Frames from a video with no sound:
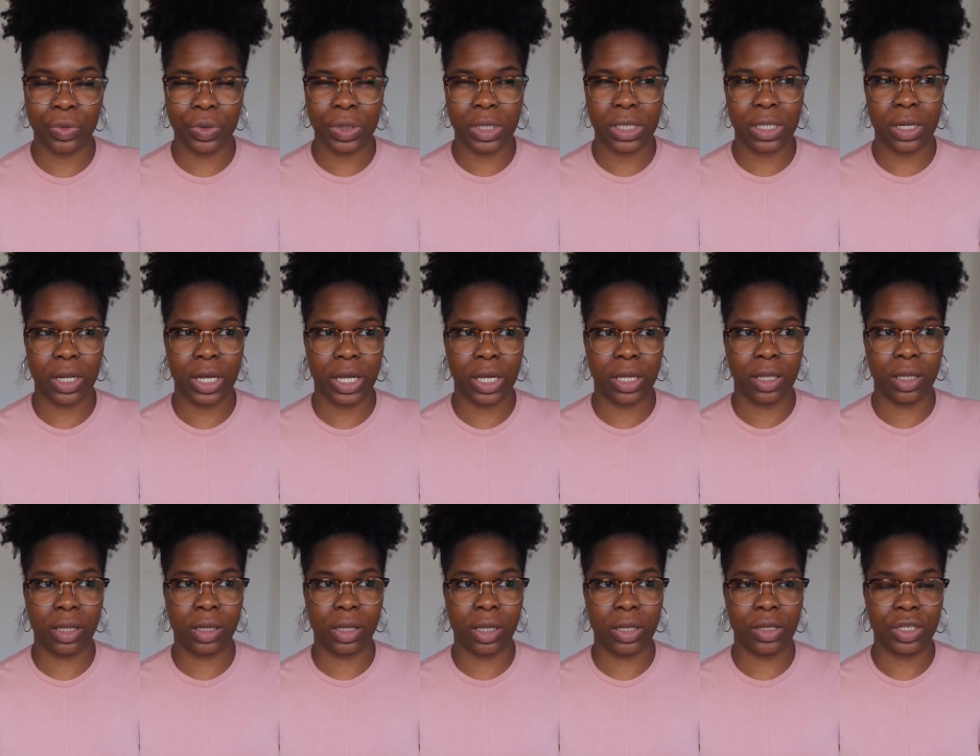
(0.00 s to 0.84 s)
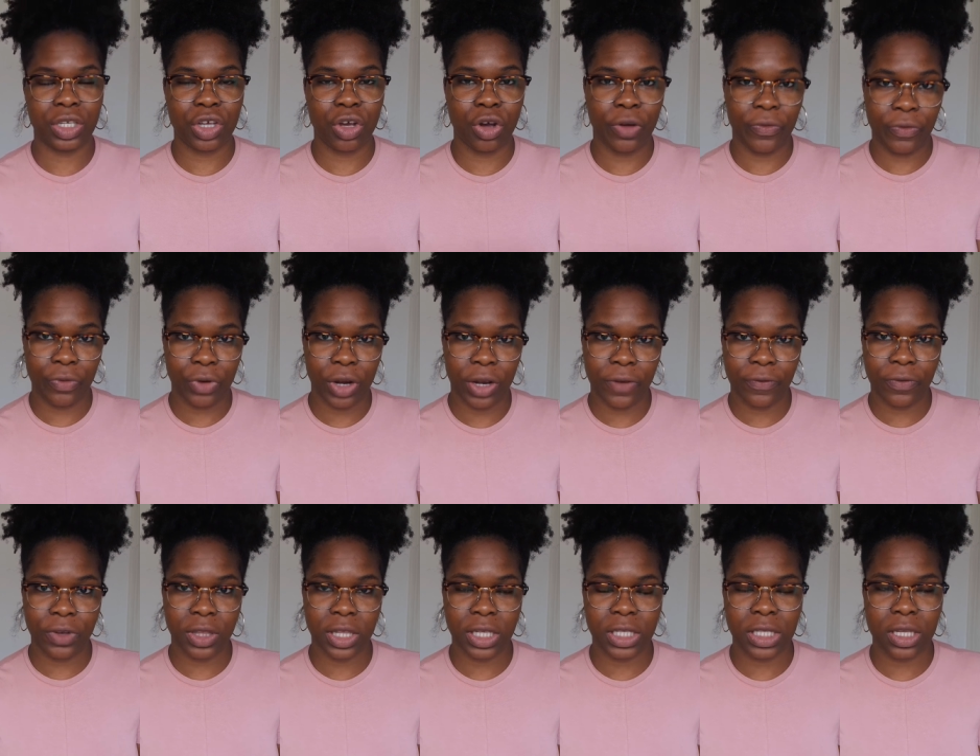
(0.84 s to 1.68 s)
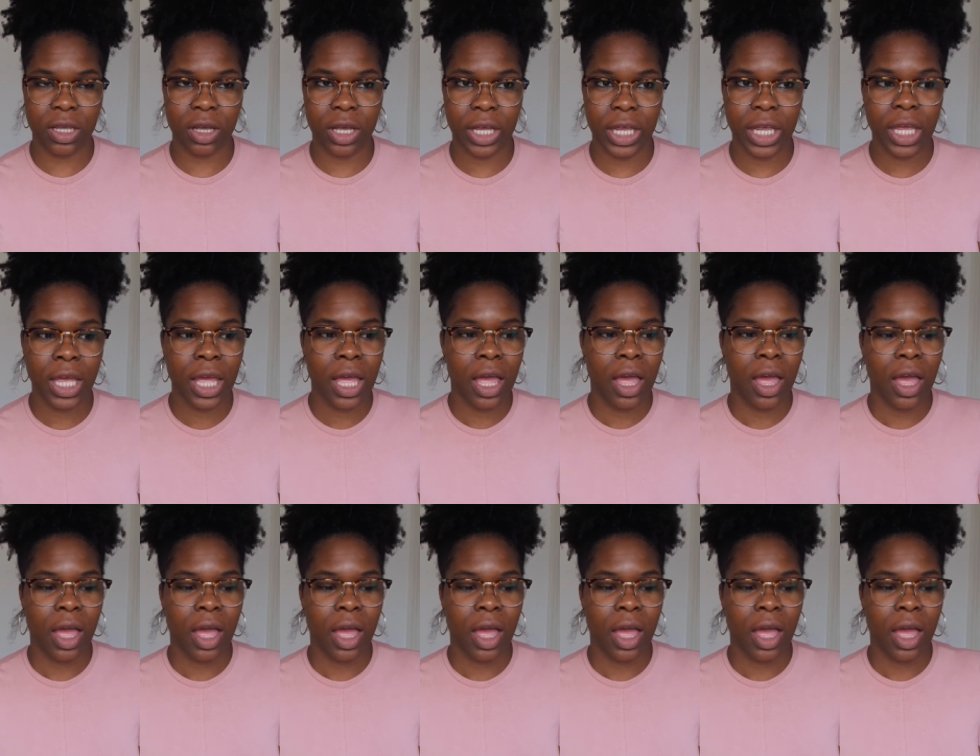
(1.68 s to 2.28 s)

who is like he's covering for this guy